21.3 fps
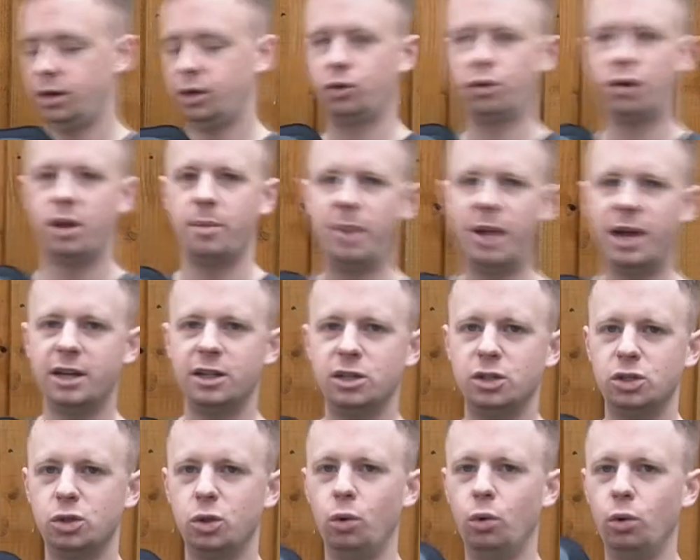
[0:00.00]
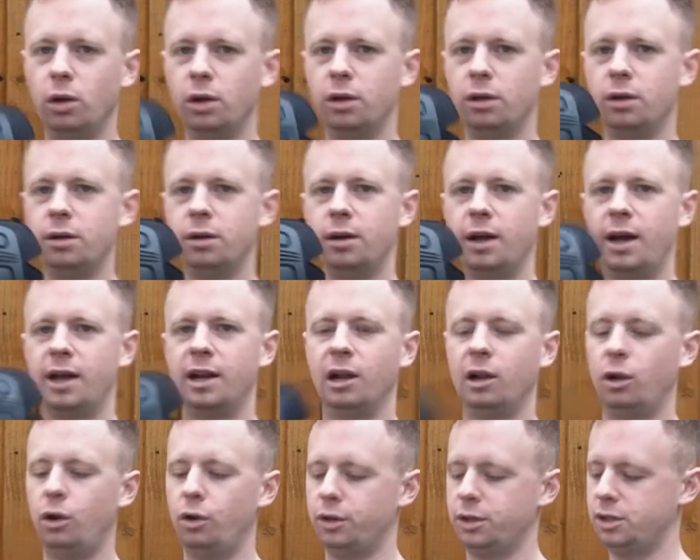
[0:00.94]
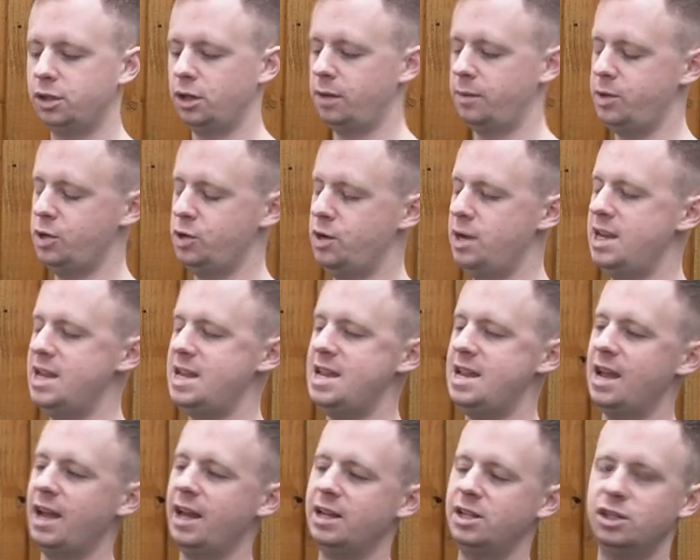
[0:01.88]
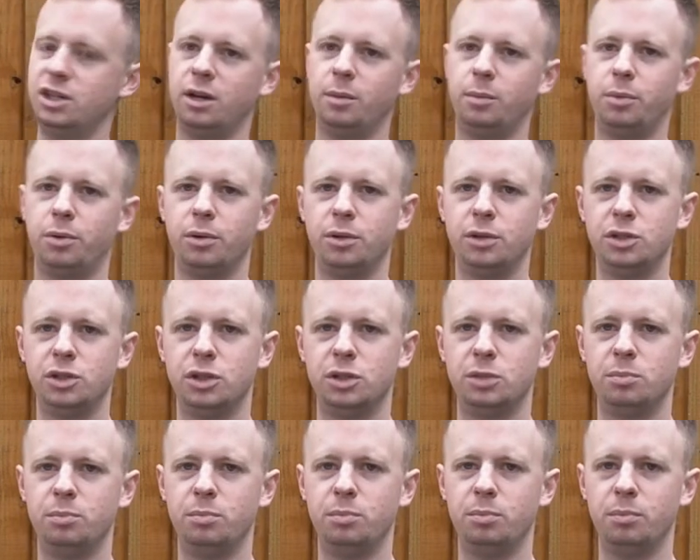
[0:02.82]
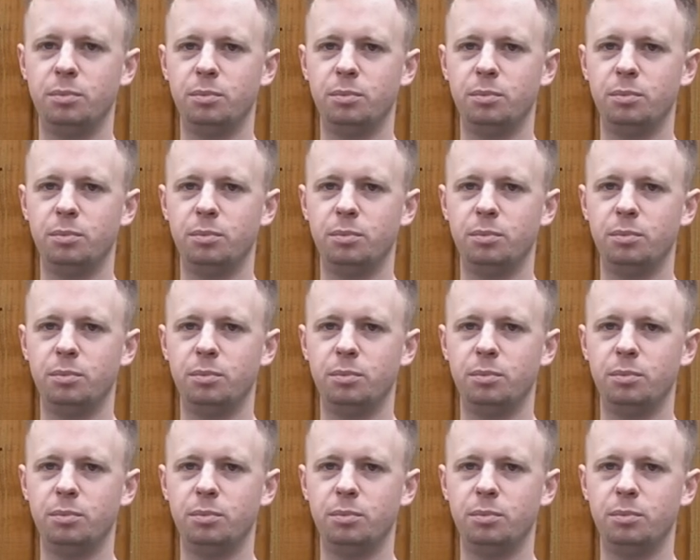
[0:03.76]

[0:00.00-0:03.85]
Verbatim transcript: at a Crye pad, it's taller, and a lot of the time your knee ends up just